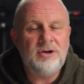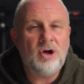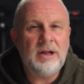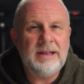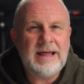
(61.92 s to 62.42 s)
and
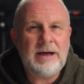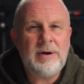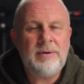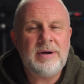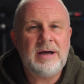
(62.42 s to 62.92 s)
not allow
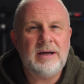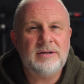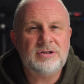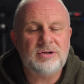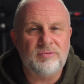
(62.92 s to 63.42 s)
our
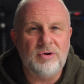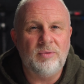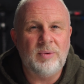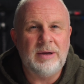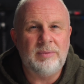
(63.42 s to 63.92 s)
hearts to run
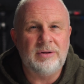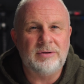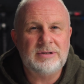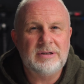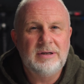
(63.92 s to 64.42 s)
away with
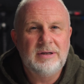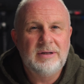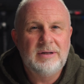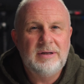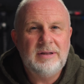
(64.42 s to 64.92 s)
us.
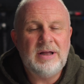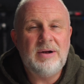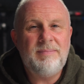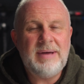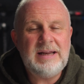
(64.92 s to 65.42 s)

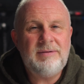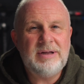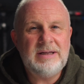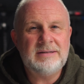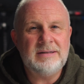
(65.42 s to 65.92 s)
There are many
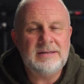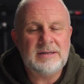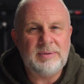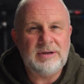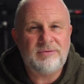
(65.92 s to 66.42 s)
reasons
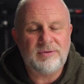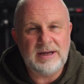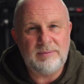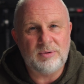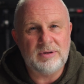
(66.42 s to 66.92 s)
to be
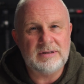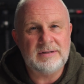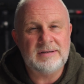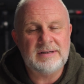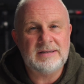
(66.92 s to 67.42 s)
afraid,
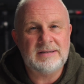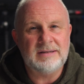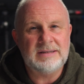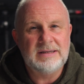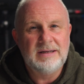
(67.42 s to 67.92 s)
brothers and
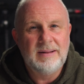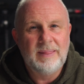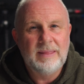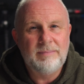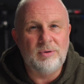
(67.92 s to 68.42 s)
sisters,
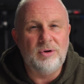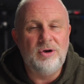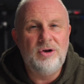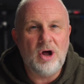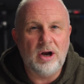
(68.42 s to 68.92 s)
but
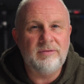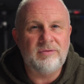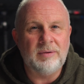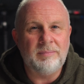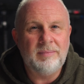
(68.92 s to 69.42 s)
none
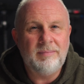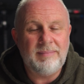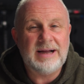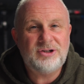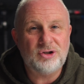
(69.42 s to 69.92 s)
of them
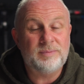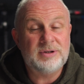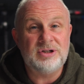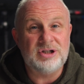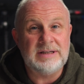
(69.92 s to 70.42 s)
match up
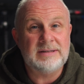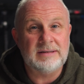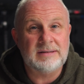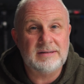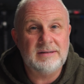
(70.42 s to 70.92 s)
to
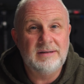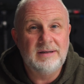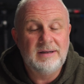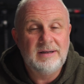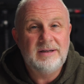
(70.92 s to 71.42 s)
Jesus.
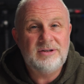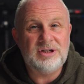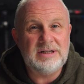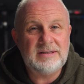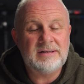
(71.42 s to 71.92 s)

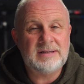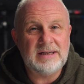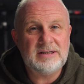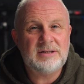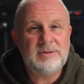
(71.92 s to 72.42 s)
Jesus
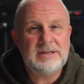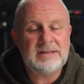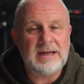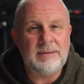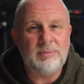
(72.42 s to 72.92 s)
says to his
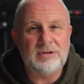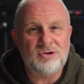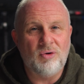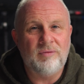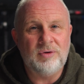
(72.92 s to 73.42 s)

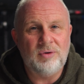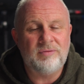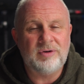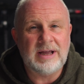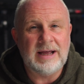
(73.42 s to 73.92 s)
disciples over and
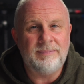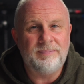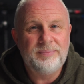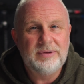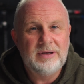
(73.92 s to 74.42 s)
over again,